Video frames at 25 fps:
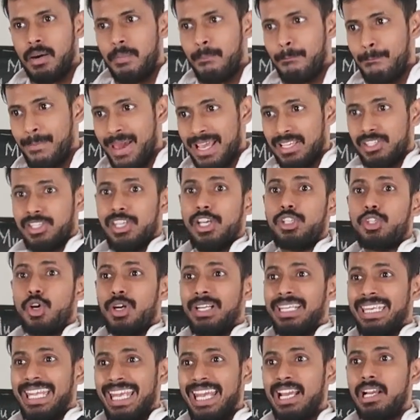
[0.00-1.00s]
message
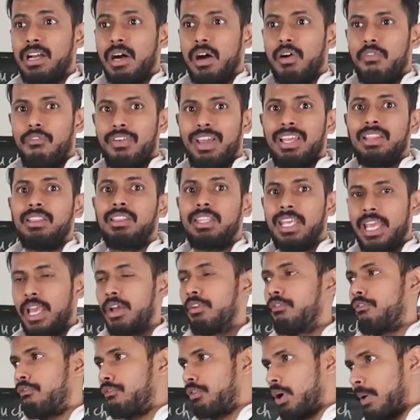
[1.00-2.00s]
or takeaway
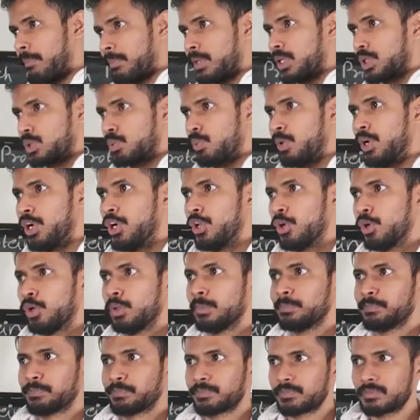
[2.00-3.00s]
thing from this
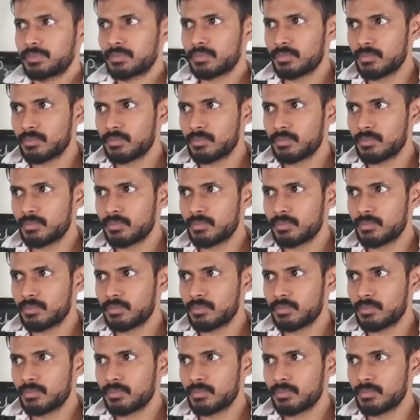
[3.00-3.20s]
video.